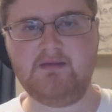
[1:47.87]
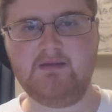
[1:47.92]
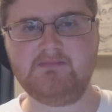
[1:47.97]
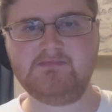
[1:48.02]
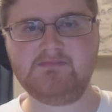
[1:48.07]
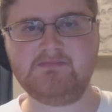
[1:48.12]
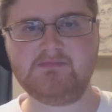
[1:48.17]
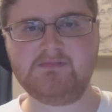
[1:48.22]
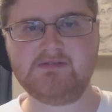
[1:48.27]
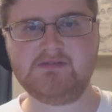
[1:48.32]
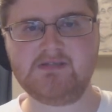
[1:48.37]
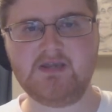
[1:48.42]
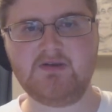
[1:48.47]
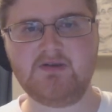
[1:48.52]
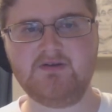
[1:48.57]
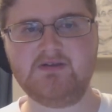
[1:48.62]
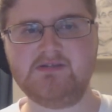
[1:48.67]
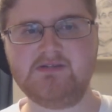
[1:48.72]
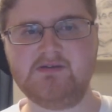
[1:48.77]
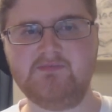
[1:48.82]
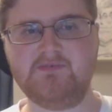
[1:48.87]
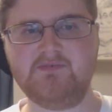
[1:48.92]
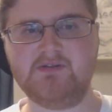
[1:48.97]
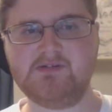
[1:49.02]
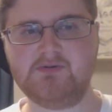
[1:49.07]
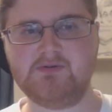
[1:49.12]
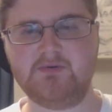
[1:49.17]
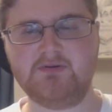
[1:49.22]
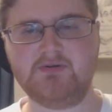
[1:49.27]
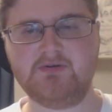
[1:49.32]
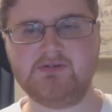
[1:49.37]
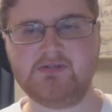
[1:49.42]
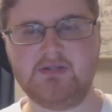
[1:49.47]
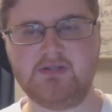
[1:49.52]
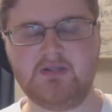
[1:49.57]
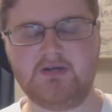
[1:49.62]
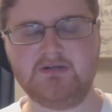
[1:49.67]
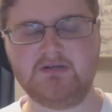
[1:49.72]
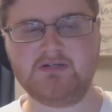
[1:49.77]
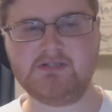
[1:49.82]
a series of disorders
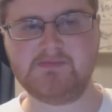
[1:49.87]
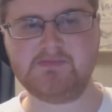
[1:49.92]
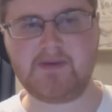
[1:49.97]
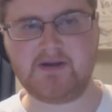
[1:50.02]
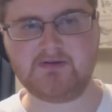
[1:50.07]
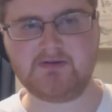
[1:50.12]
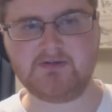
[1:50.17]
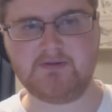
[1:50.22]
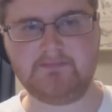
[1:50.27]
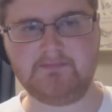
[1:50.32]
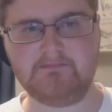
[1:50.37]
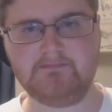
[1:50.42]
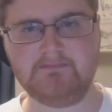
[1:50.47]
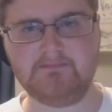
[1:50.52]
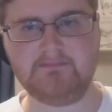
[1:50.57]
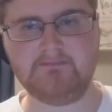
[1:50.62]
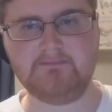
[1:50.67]
along a spectrum